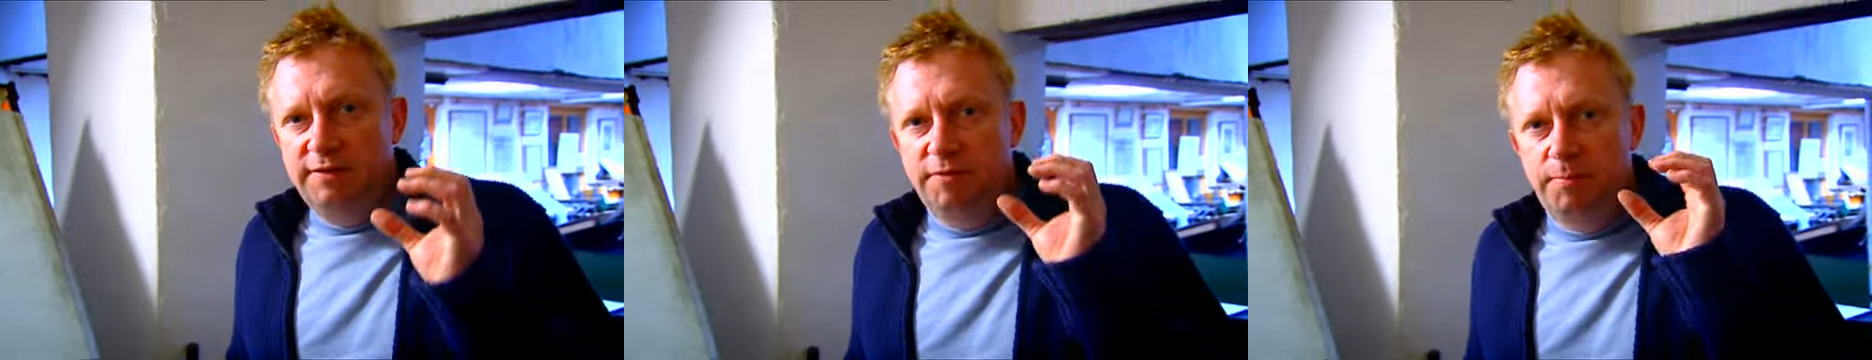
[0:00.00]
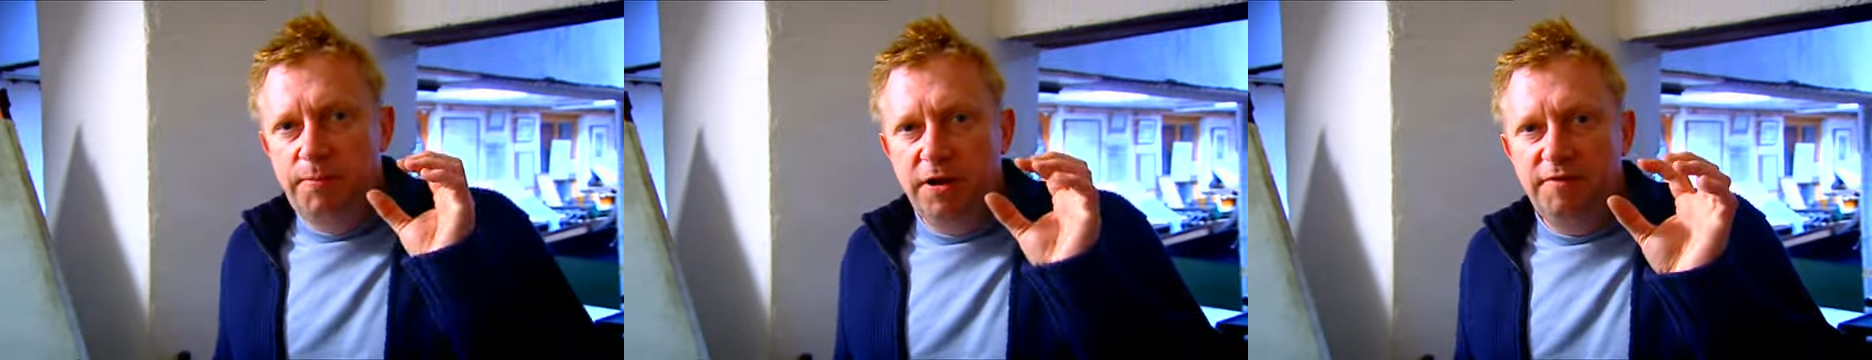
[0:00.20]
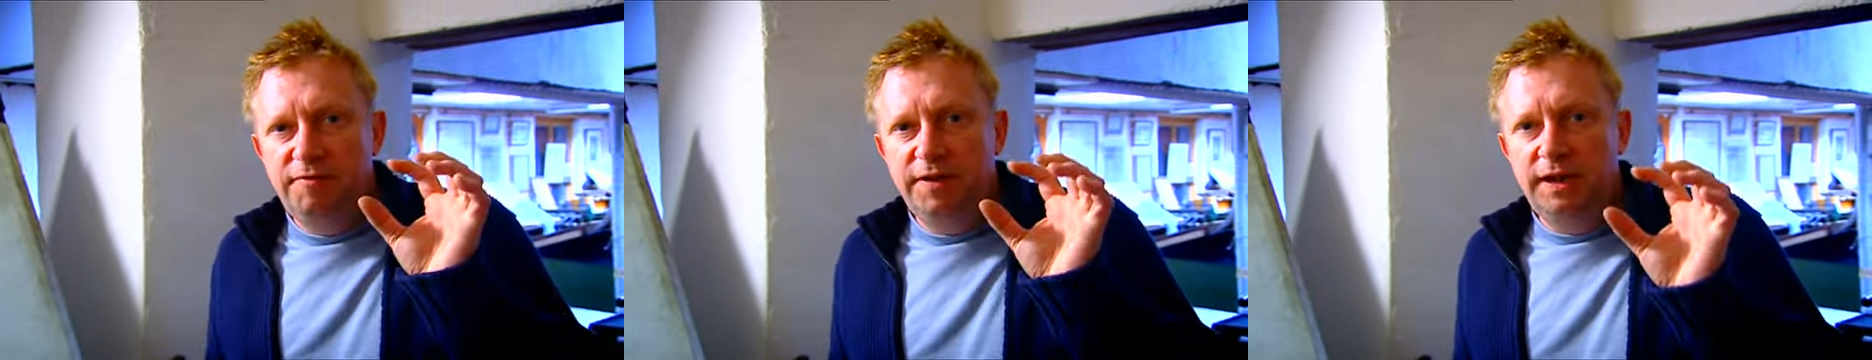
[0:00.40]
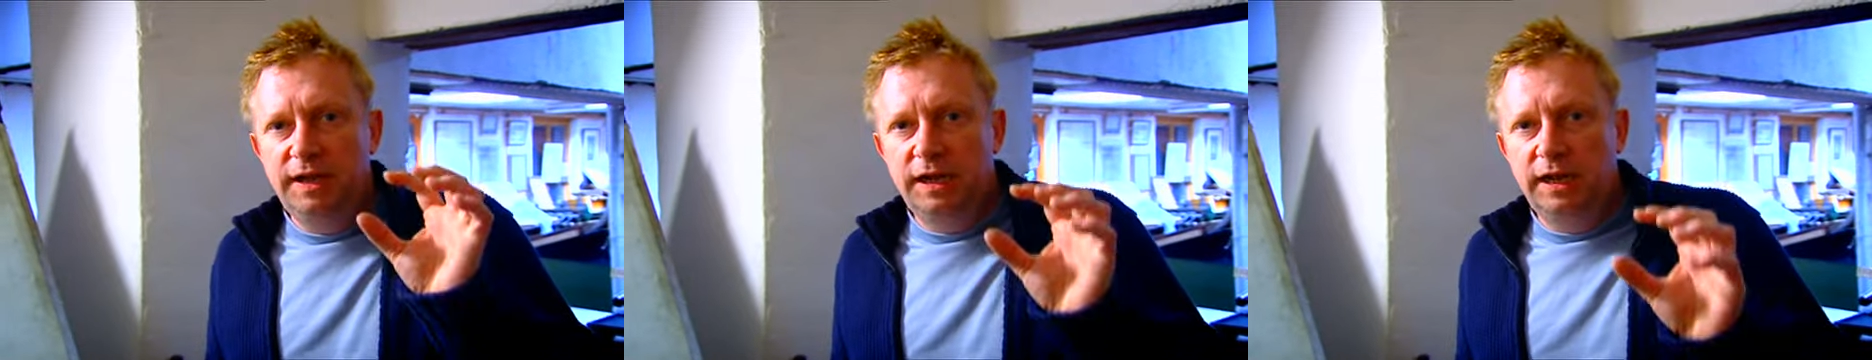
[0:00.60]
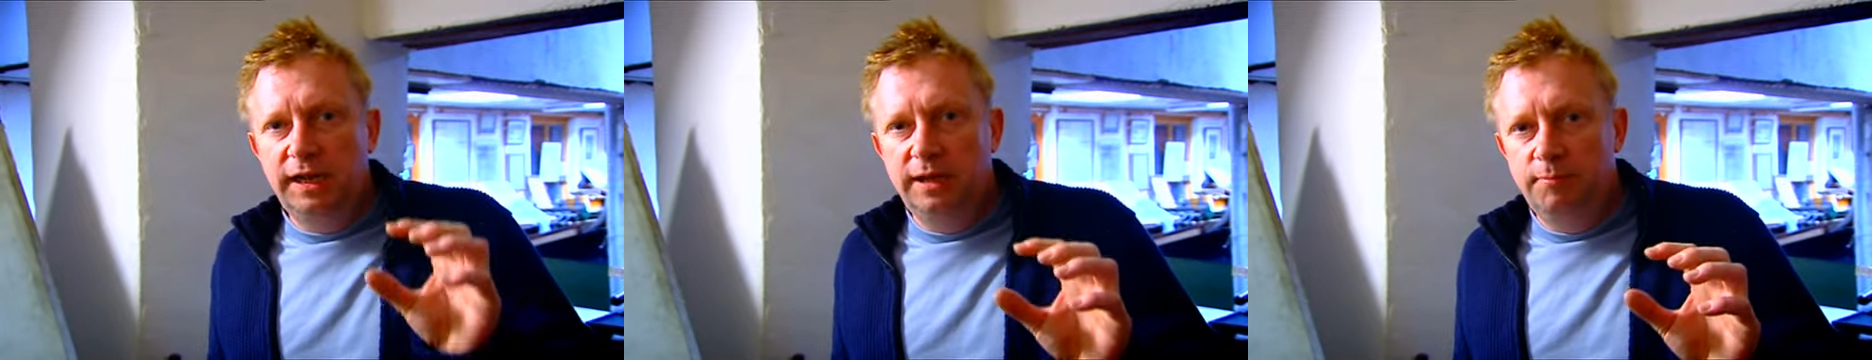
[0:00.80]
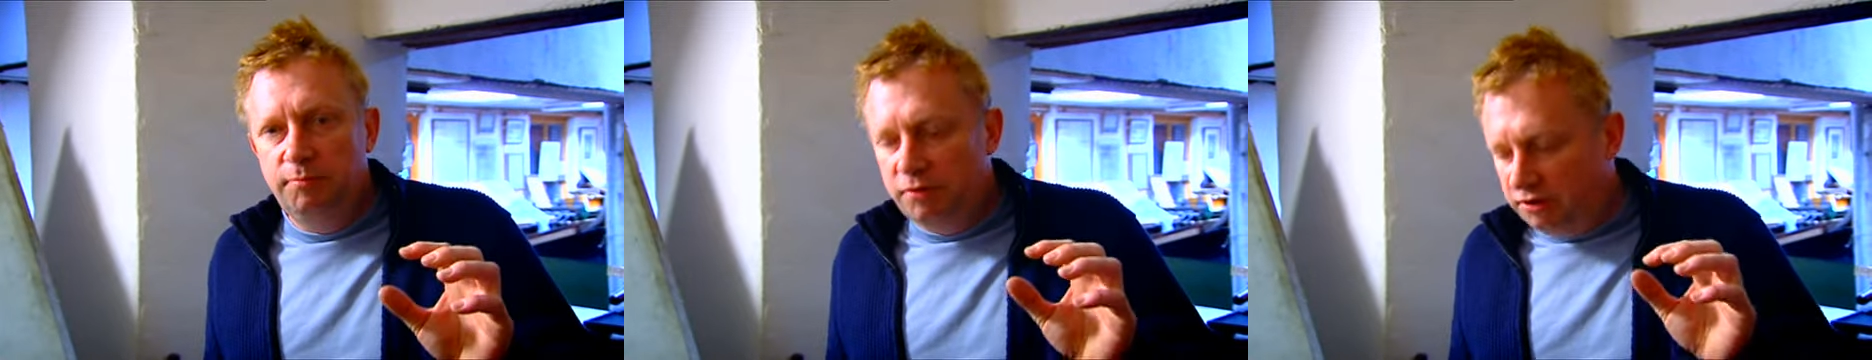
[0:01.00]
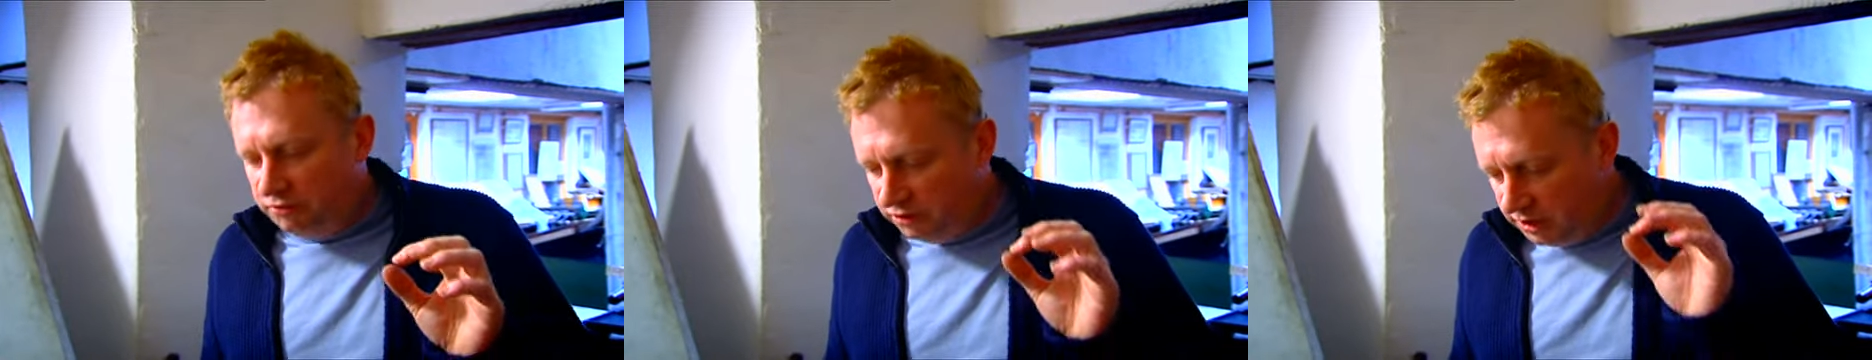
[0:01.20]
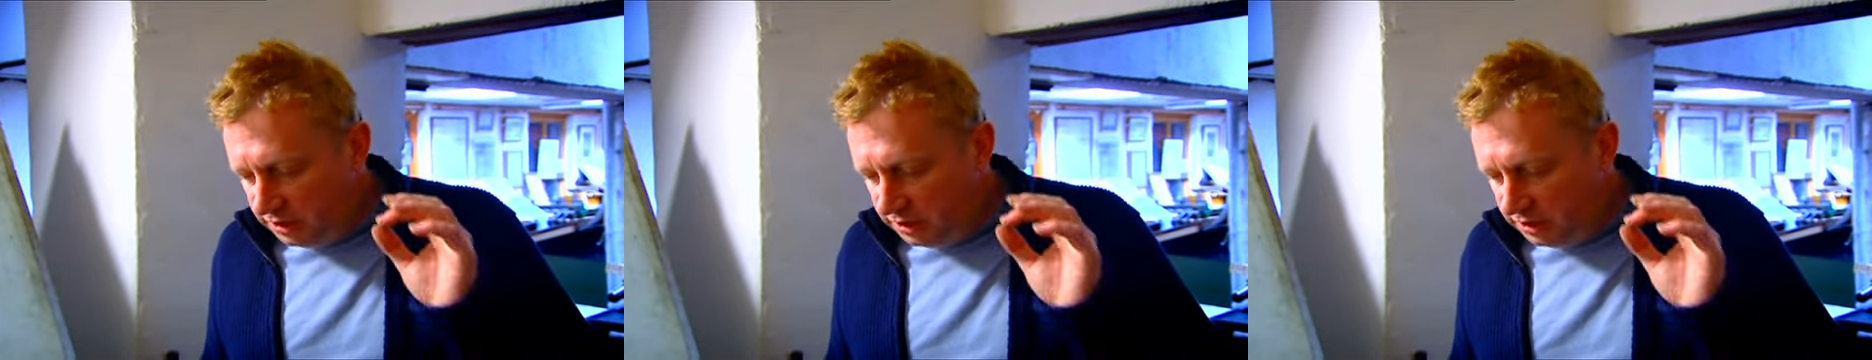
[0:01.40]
a perfectly clear impression.